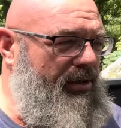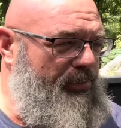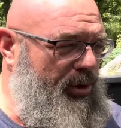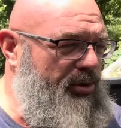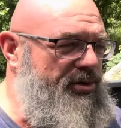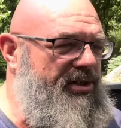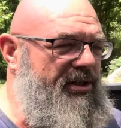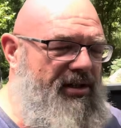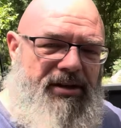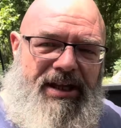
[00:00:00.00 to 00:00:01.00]
abused
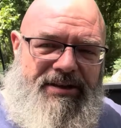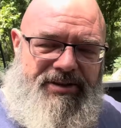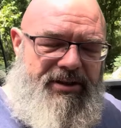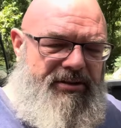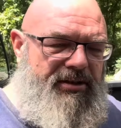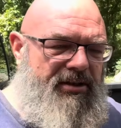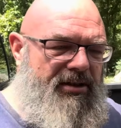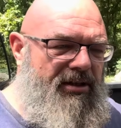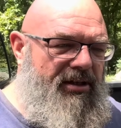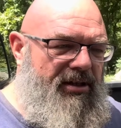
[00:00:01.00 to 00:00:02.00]
and neglected,
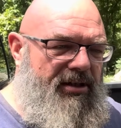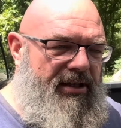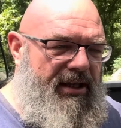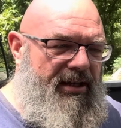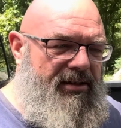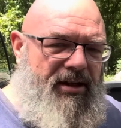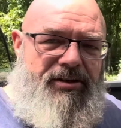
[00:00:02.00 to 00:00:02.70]
and